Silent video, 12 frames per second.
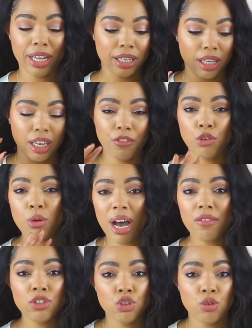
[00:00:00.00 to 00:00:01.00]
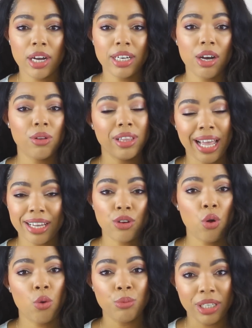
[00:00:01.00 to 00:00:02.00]
Like, if you haven't tried out
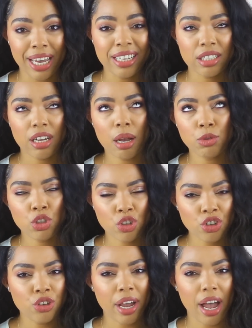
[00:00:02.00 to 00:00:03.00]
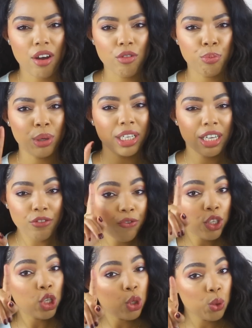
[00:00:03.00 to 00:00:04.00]
Lancome yet, I'm sure you have, but if
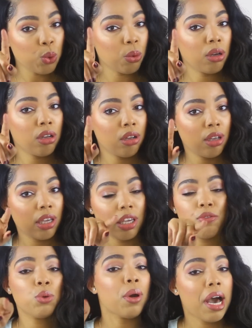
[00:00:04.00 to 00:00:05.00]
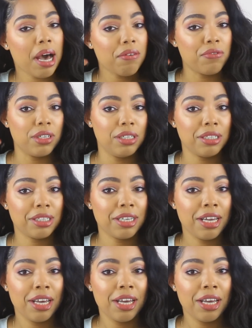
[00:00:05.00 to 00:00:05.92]
you if you haven't,